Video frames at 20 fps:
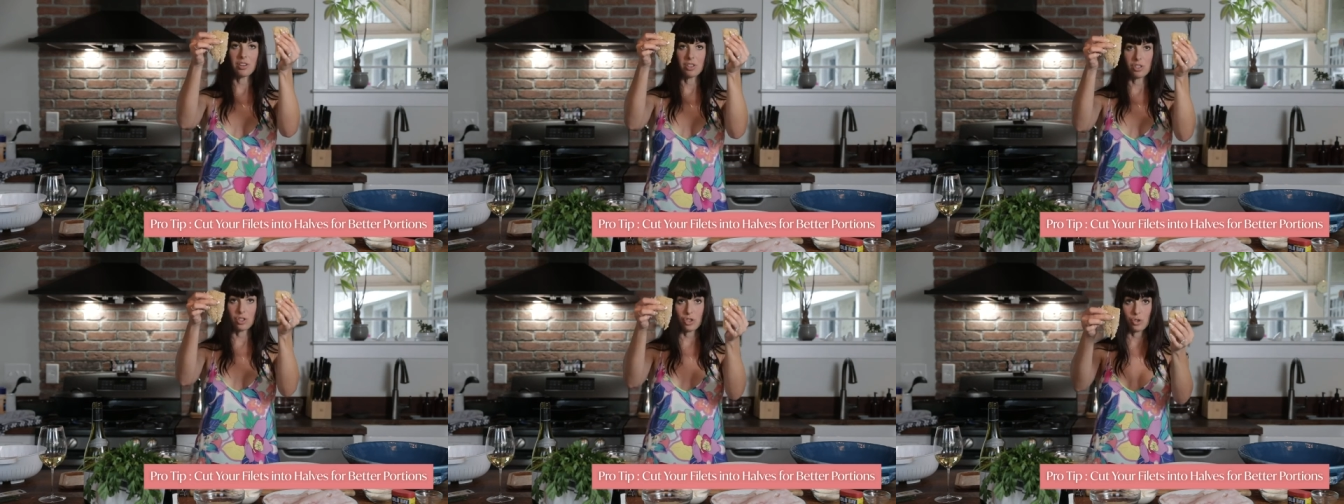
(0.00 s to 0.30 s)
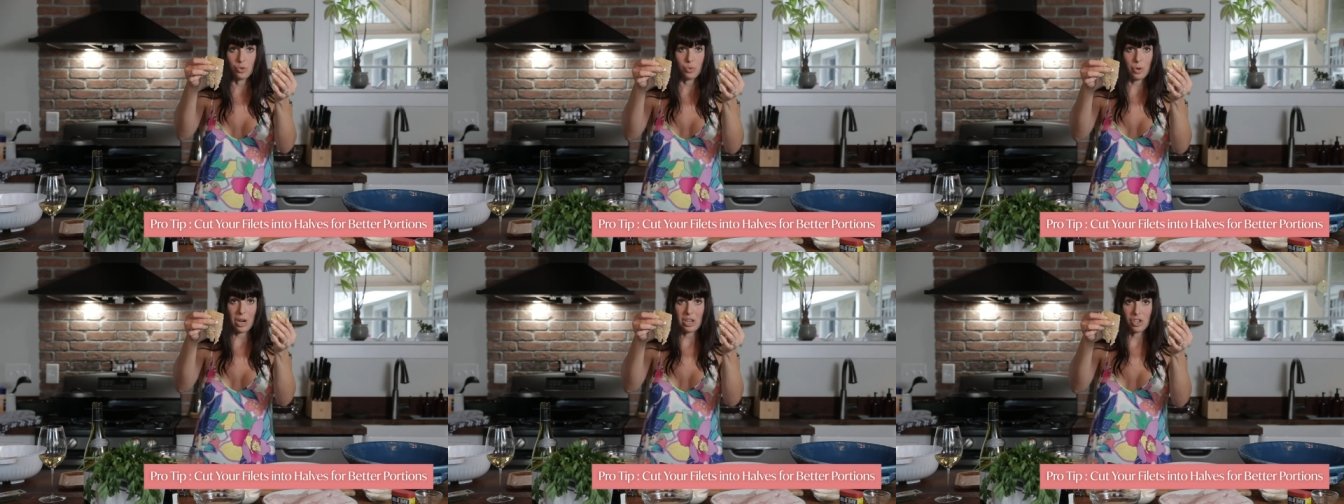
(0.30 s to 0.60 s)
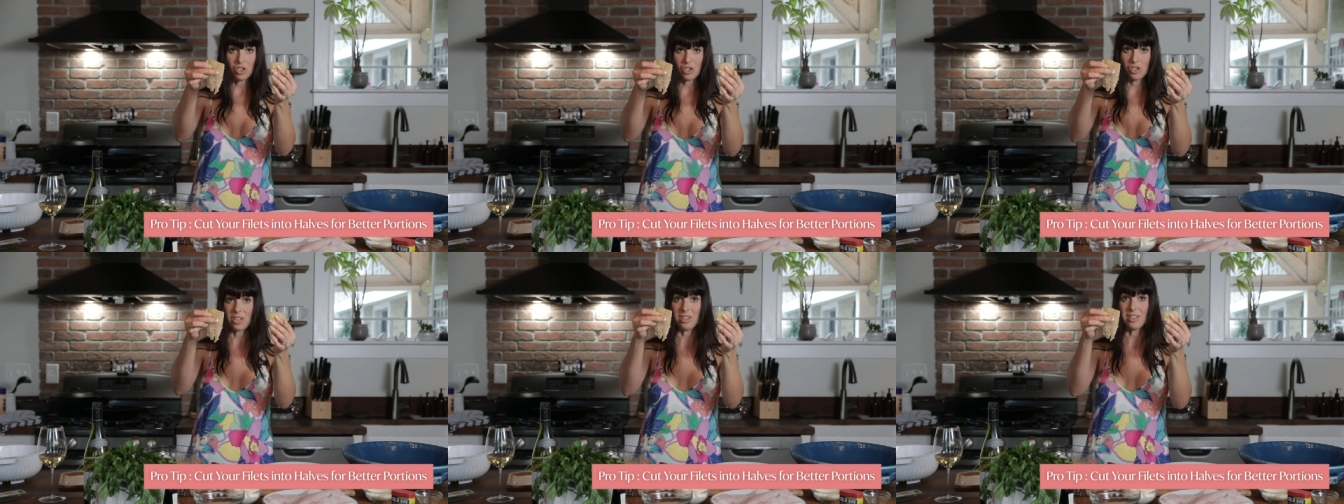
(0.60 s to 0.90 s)
It's
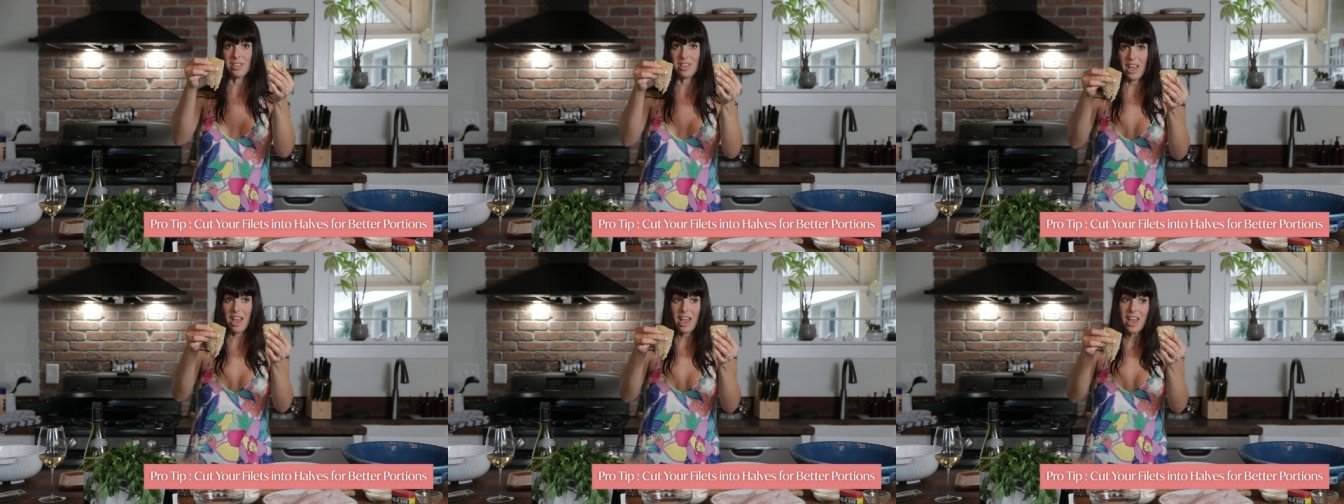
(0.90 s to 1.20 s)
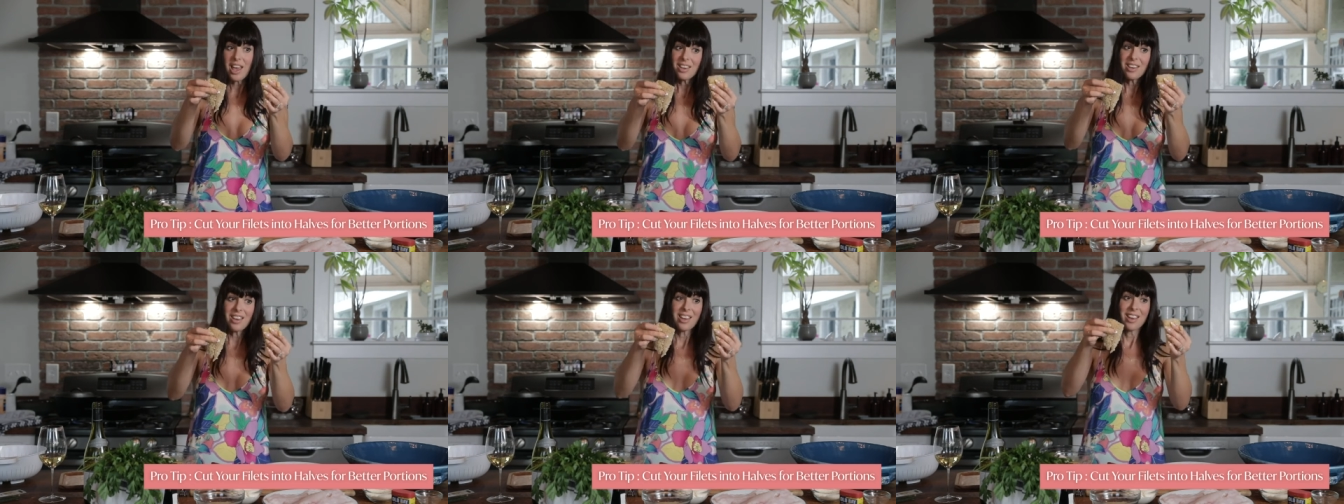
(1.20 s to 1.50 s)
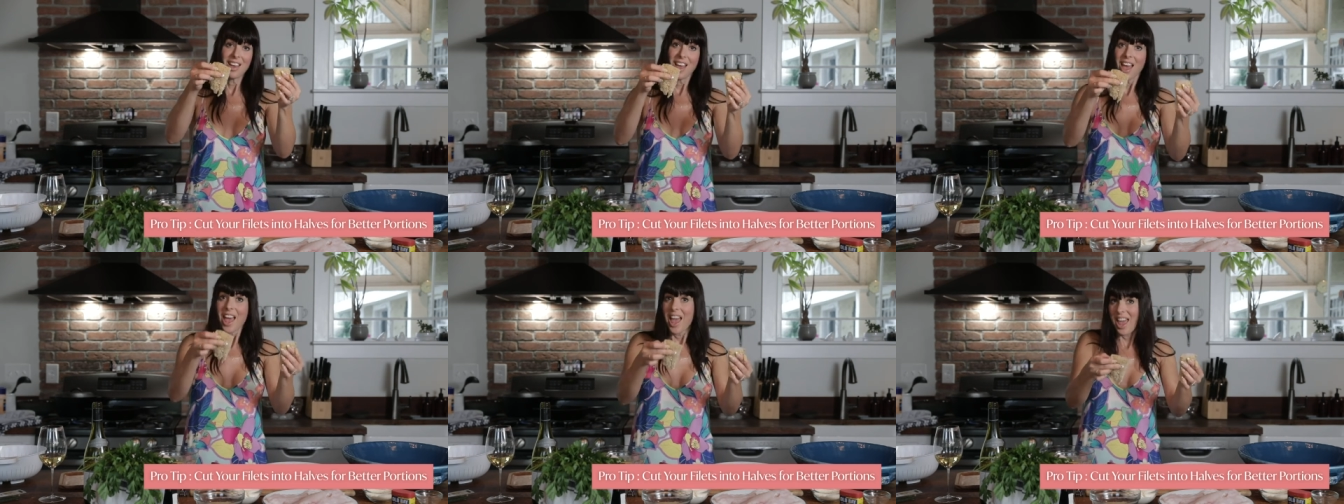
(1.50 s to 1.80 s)
dredged in the egg
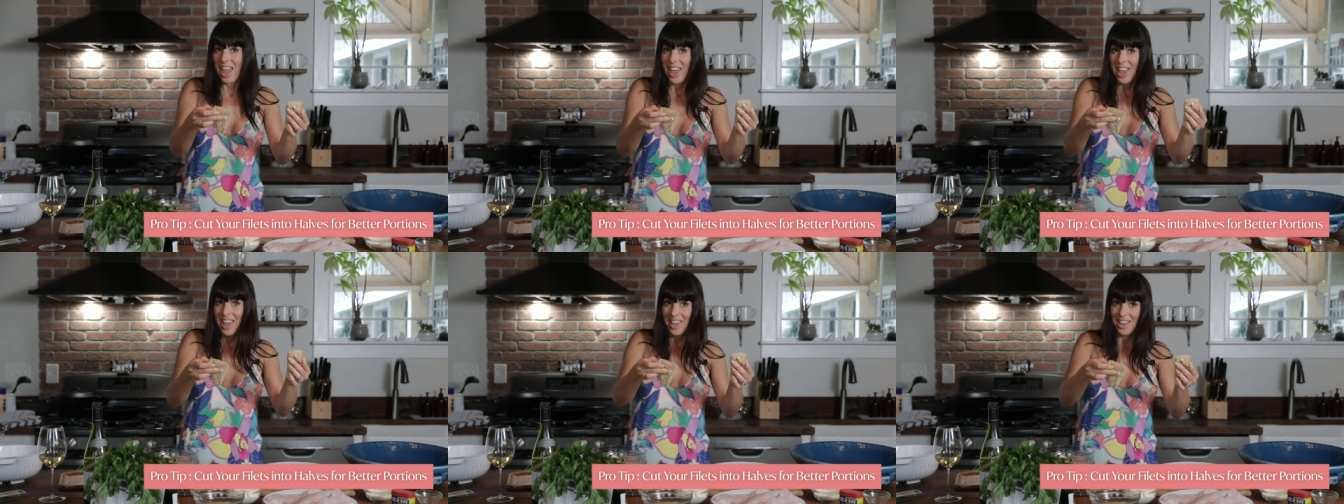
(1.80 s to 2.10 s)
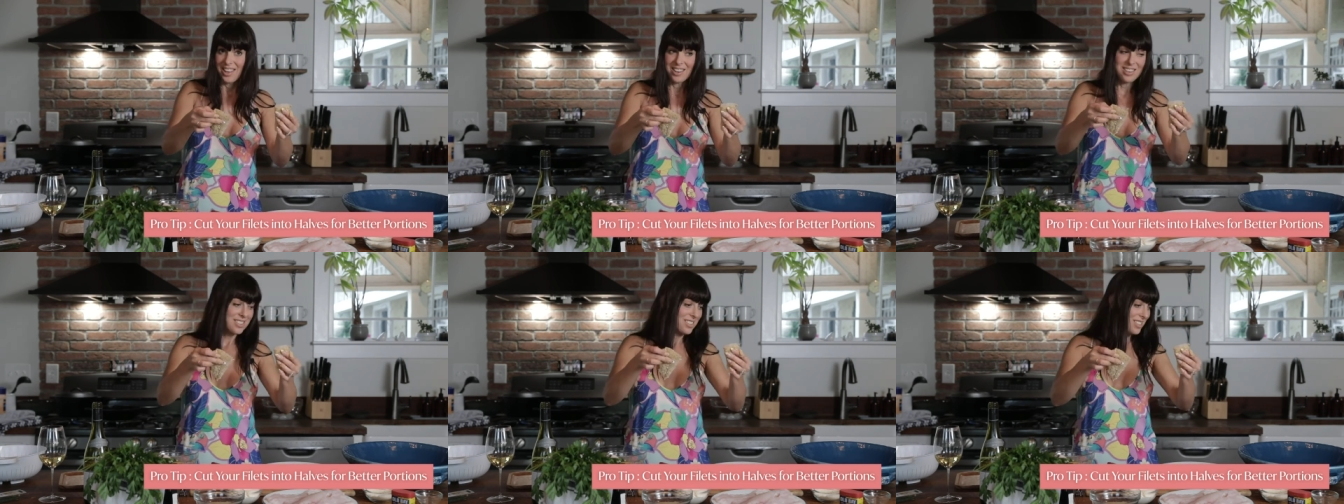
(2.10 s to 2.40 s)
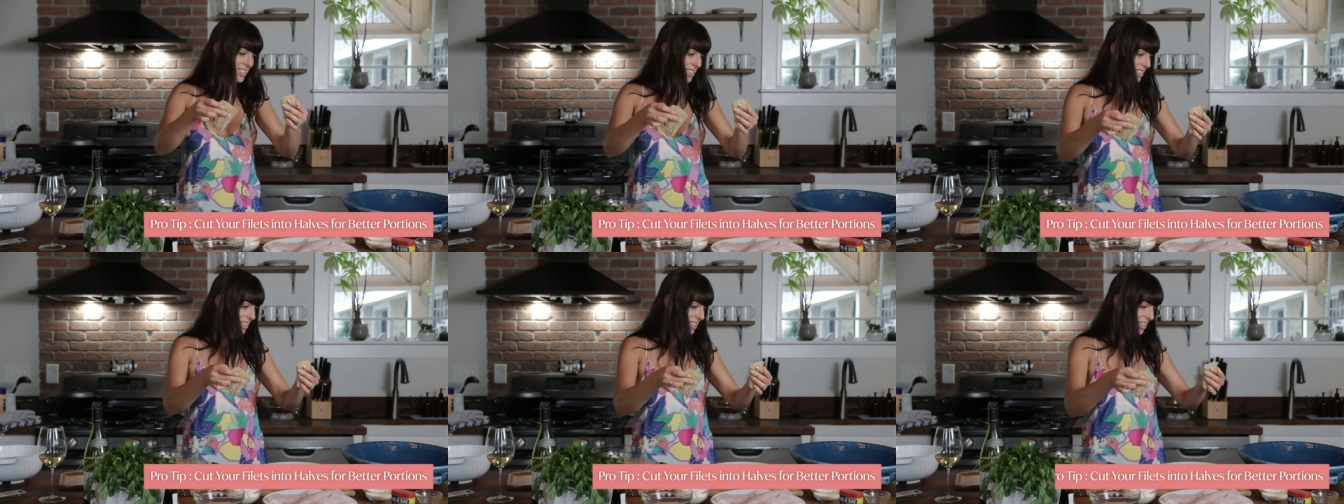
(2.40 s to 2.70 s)
and